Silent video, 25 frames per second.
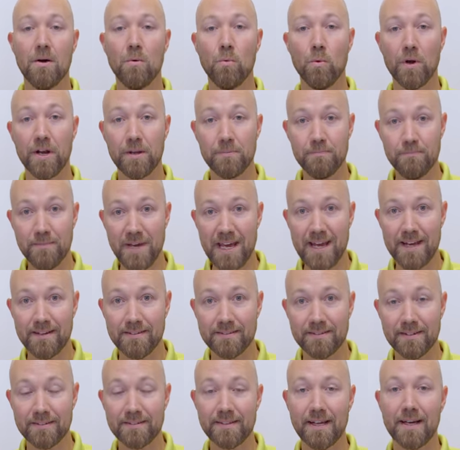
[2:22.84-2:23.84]
What it
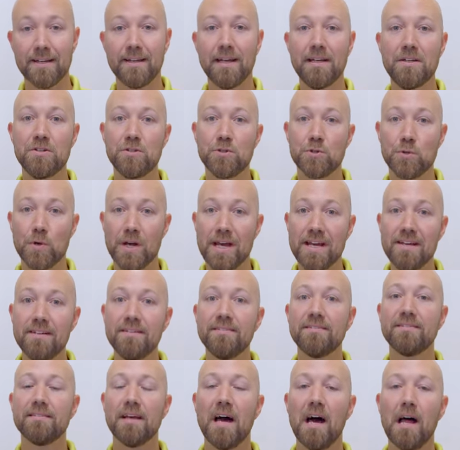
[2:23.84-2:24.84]
means is that it
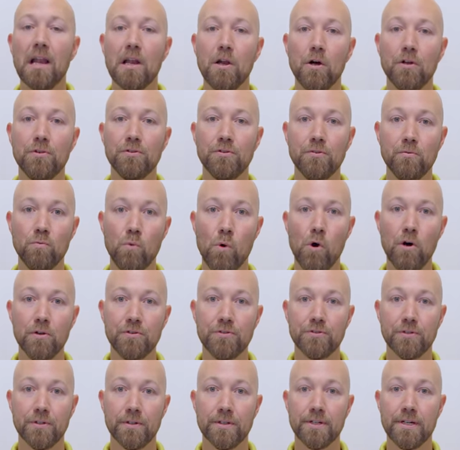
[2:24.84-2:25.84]
drinks a lot of
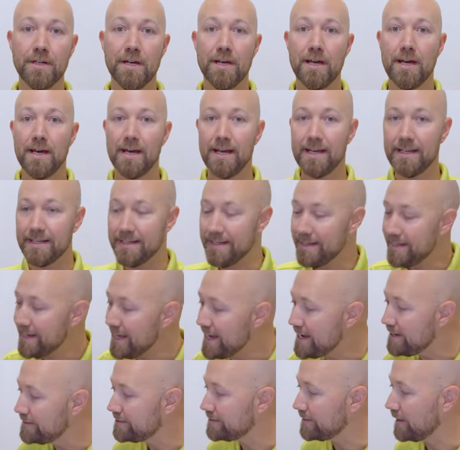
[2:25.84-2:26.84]
water. It
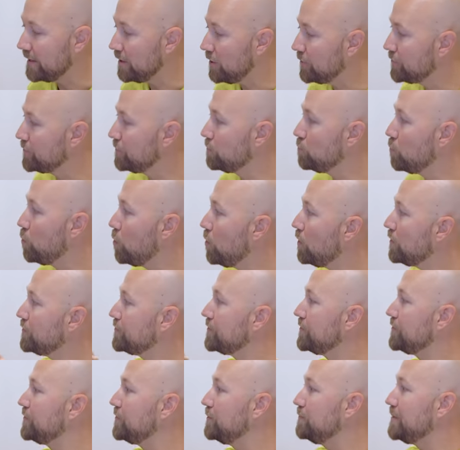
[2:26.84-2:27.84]
needs a lot of
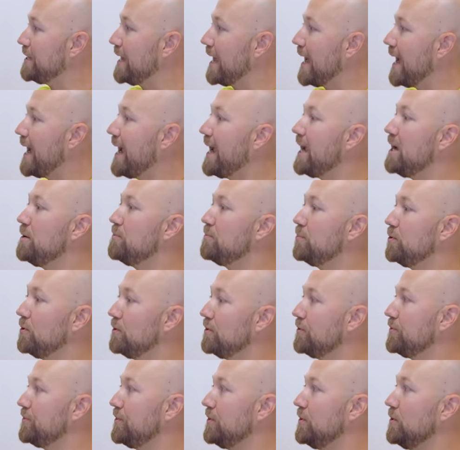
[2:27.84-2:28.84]
water to be
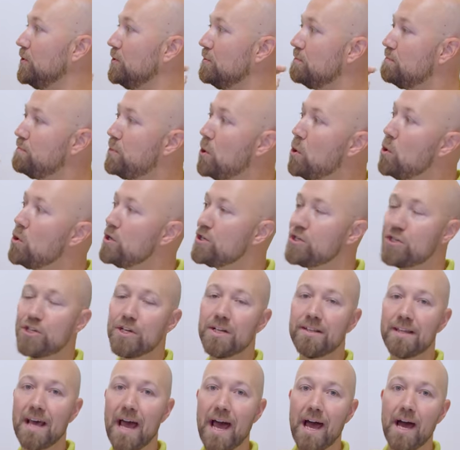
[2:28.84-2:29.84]
able to push
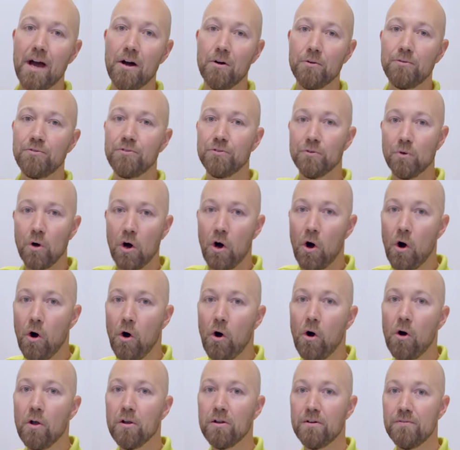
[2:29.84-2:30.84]
it out to
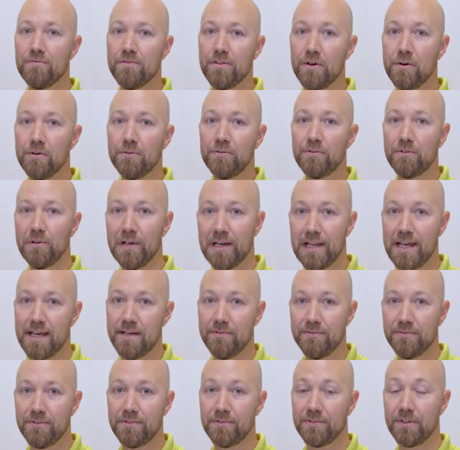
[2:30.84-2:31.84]
all of those
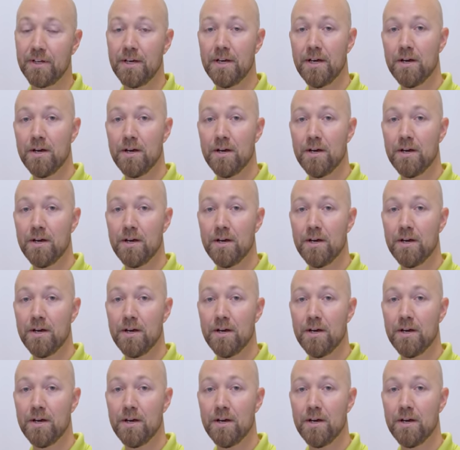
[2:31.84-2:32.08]
leaves